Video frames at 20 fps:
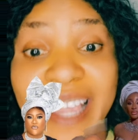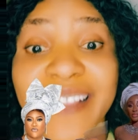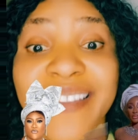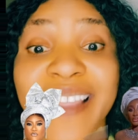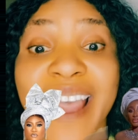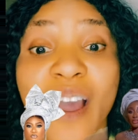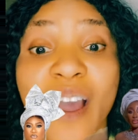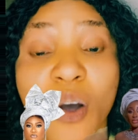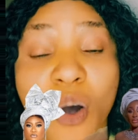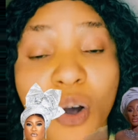is
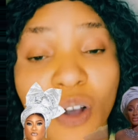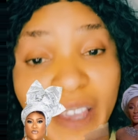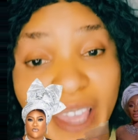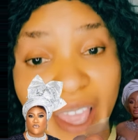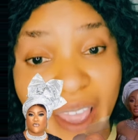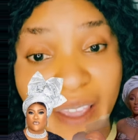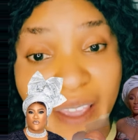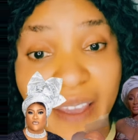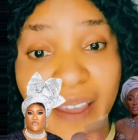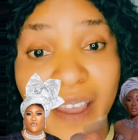they
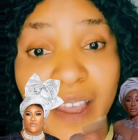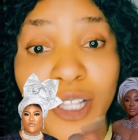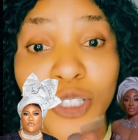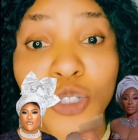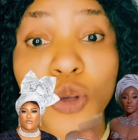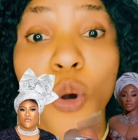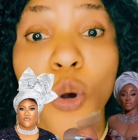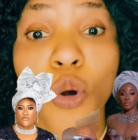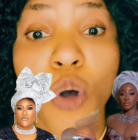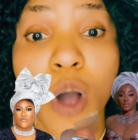okay
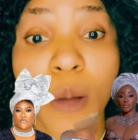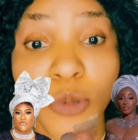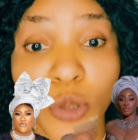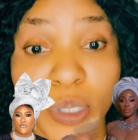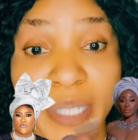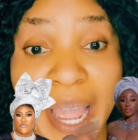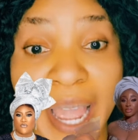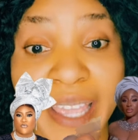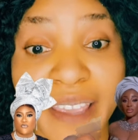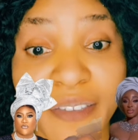to come
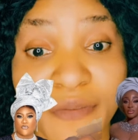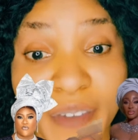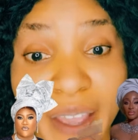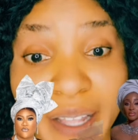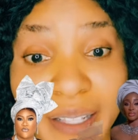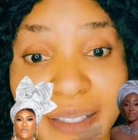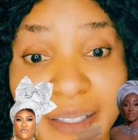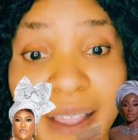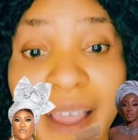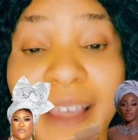to their
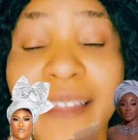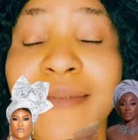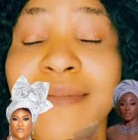event?